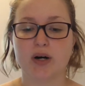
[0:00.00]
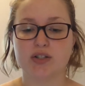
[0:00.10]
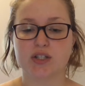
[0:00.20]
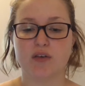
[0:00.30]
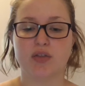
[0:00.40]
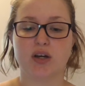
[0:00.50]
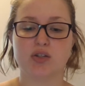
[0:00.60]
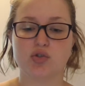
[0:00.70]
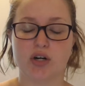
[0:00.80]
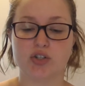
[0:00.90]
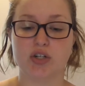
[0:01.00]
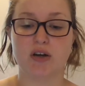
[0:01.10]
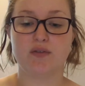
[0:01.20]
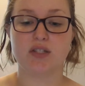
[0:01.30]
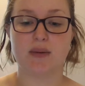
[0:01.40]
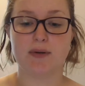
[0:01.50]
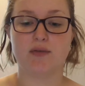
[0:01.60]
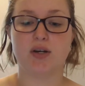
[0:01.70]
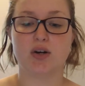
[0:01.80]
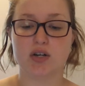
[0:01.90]
parts of the construction of
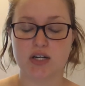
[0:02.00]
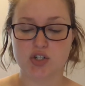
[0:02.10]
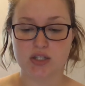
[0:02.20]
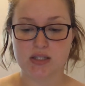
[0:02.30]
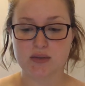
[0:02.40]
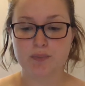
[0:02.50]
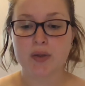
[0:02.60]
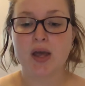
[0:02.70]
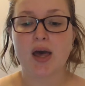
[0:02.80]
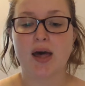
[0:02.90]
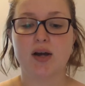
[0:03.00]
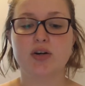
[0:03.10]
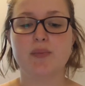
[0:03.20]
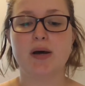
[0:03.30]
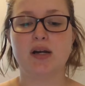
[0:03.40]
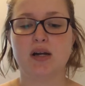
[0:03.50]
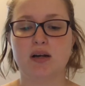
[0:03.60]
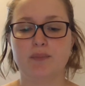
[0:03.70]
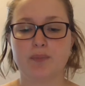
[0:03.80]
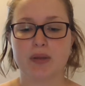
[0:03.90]
deceptive interchanges.
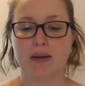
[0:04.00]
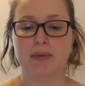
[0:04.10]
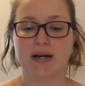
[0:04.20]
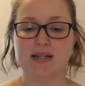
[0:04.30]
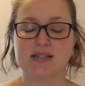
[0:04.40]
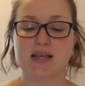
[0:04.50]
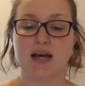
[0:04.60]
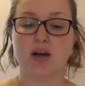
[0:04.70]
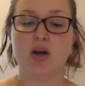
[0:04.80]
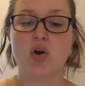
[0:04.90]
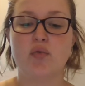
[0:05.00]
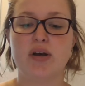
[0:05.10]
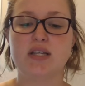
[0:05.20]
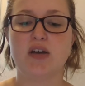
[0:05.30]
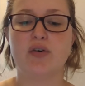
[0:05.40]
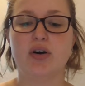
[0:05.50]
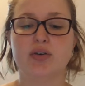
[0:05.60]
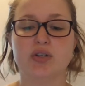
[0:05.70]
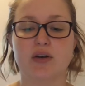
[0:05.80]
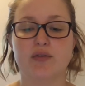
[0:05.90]
Interdependent implies that
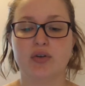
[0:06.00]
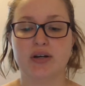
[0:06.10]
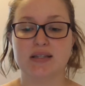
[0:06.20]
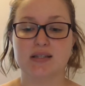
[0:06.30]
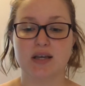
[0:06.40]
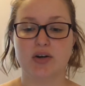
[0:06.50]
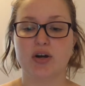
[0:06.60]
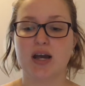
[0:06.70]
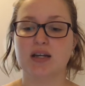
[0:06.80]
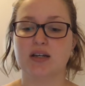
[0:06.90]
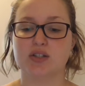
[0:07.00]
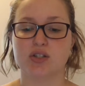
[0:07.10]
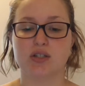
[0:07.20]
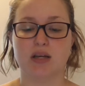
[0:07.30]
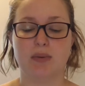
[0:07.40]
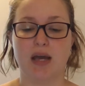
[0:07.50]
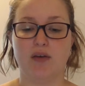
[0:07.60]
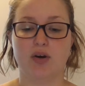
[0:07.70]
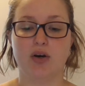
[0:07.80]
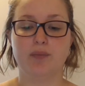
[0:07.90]
receivers influence sender cognitions and
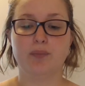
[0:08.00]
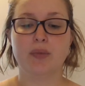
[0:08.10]
behavior,